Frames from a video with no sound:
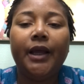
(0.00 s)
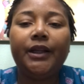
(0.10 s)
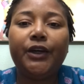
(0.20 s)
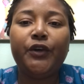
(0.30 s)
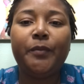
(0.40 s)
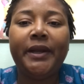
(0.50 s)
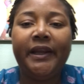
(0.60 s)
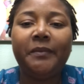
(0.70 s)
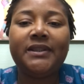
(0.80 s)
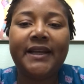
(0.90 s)
Hello, my
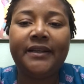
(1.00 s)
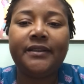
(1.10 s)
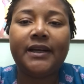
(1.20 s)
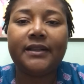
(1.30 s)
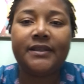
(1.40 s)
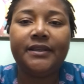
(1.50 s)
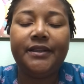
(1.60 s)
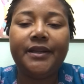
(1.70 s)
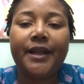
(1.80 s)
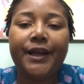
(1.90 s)
name is Dana
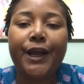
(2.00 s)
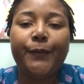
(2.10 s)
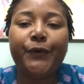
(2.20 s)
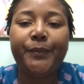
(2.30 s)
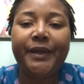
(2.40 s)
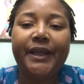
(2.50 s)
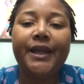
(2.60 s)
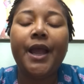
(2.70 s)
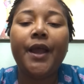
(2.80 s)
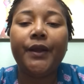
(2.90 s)
Dotson, and I will
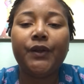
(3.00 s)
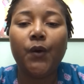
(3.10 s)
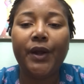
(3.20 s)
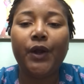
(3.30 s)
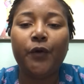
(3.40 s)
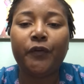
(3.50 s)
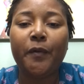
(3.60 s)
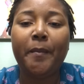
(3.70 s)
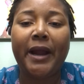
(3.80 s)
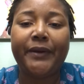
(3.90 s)
be going over
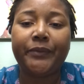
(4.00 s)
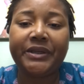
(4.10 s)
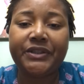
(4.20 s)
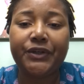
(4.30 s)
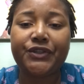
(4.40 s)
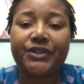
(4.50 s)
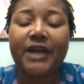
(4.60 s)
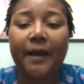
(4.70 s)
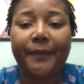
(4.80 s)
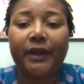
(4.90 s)
my research
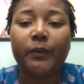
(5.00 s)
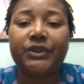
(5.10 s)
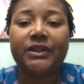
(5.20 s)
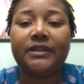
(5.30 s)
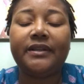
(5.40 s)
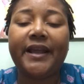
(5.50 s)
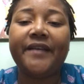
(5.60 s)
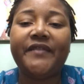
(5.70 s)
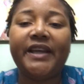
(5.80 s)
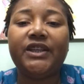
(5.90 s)
topic, which is the
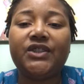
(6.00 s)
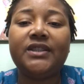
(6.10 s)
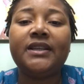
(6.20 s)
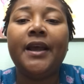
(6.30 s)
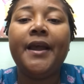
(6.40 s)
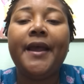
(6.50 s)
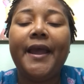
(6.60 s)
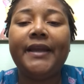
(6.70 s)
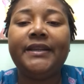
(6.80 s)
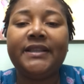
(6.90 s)
advantages
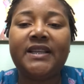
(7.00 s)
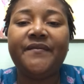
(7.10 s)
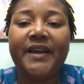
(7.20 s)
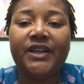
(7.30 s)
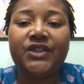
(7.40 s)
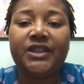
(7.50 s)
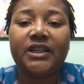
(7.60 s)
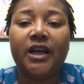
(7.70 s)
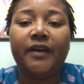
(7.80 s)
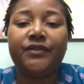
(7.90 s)
and disadvantages
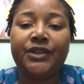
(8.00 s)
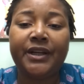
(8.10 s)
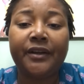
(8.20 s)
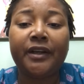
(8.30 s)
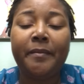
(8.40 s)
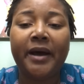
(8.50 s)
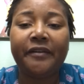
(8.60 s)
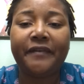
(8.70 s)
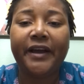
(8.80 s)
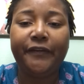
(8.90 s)
of genetically
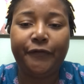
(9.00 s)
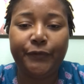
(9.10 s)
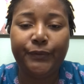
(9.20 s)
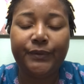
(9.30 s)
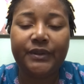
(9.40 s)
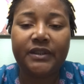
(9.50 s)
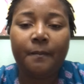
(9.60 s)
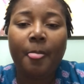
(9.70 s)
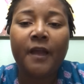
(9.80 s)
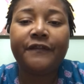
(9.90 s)
modified foods.
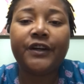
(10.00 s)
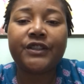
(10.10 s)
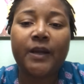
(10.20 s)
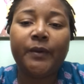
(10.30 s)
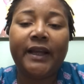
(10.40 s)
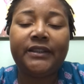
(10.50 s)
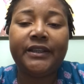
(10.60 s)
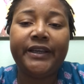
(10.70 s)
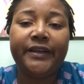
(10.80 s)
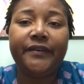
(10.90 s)
First, I would like to
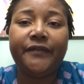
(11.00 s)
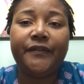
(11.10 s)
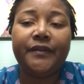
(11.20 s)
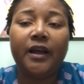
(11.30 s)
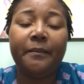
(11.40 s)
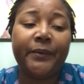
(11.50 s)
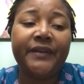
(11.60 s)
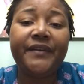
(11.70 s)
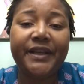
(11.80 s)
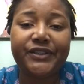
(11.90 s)
give a
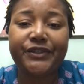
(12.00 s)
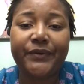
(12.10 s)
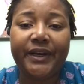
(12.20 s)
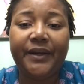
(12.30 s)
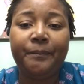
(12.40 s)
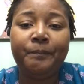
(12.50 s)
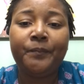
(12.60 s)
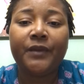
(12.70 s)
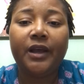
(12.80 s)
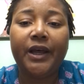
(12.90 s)
brief history
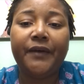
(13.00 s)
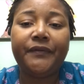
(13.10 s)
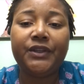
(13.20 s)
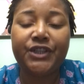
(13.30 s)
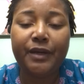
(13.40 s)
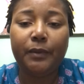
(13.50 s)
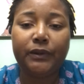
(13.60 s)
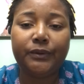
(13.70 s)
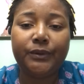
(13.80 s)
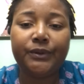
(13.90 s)
of the
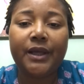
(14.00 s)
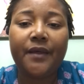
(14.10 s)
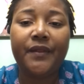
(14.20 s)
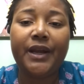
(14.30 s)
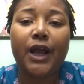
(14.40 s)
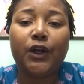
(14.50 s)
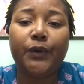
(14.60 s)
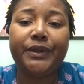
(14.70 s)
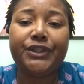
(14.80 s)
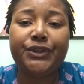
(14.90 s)
GMOs, then I'll
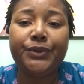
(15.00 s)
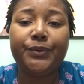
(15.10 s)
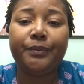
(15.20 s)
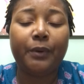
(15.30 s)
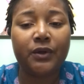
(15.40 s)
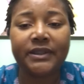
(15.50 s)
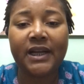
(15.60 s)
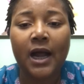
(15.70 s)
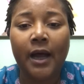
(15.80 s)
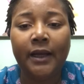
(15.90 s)
go into pros and
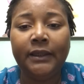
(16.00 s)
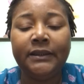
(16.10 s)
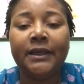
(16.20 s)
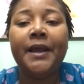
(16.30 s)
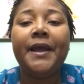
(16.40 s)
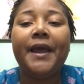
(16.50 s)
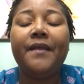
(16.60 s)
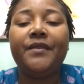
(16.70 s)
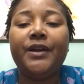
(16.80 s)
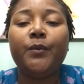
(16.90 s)
cons,
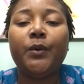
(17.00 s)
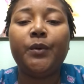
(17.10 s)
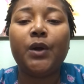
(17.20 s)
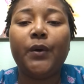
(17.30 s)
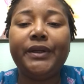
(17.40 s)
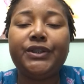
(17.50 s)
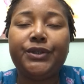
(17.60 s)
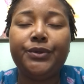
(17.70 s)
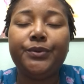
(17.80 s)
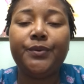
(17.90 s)
and then we will go
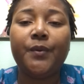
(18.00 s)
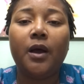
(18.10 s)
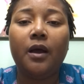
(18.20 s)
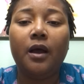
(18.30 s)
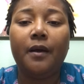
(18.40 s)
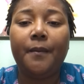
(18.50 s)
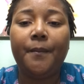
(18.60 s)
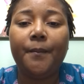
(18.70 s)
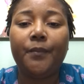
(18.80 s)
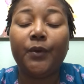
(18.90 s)
into
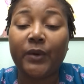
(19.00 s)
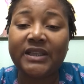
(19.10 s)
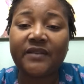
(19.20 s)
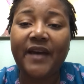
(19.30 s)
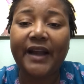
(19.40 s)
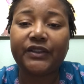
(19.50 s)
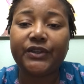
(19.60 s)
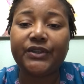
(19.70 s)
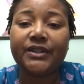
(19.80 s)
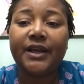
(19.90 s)
the risk
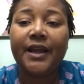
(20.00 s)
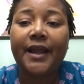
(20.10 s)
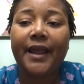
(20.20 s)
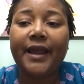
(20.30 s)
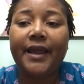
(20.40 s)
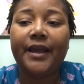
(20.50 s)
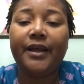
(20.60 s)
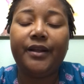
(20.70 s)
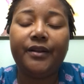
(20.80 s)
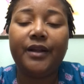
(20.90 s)
factors,
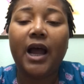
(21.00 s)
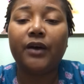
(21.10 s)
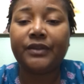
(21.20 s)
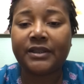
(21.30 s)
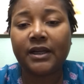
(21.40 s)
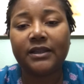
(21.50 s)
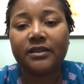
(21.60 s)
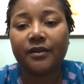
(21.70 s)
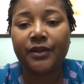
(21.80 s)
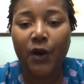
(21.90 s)
and I'll
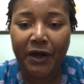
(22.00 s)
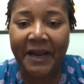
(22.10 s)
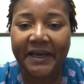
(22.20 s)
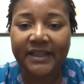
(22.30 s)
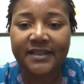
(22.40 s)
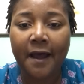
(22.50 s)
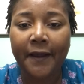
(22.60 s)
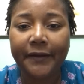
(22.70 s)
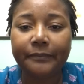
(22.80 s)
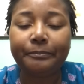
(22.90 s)
discuss the organic
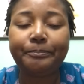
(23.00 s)
side.